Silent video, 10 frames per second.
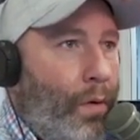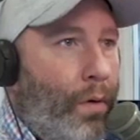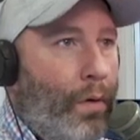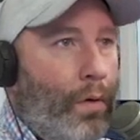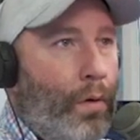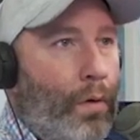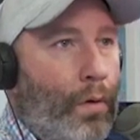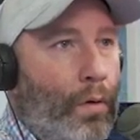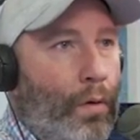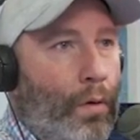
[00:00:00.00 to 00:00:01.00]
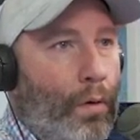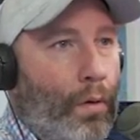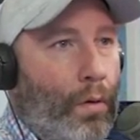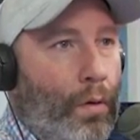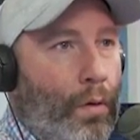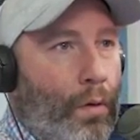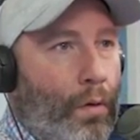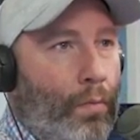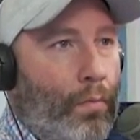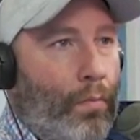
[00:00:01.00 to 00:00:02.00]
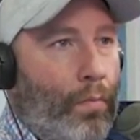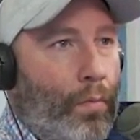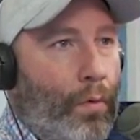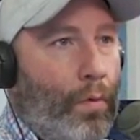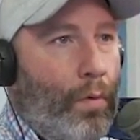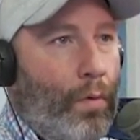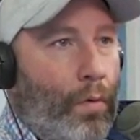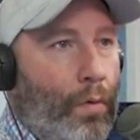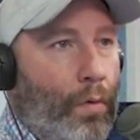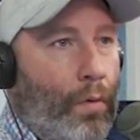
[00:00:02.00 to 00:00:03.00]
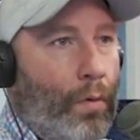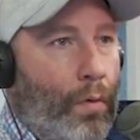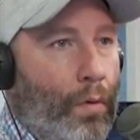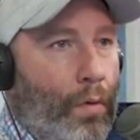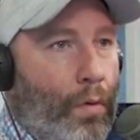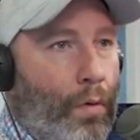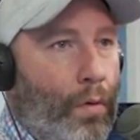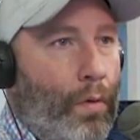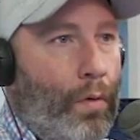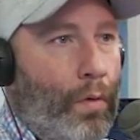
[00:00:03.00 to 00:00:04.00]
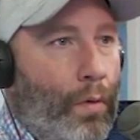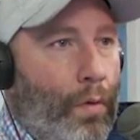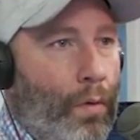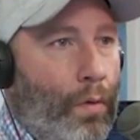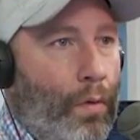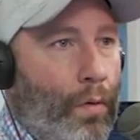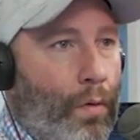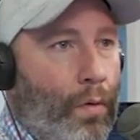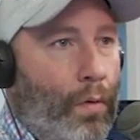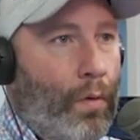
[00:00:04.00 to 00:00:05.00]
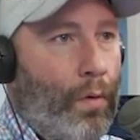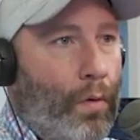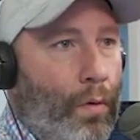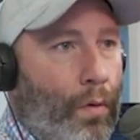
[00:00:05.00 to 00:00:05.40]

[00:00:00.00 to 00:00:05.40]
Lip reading: (silent)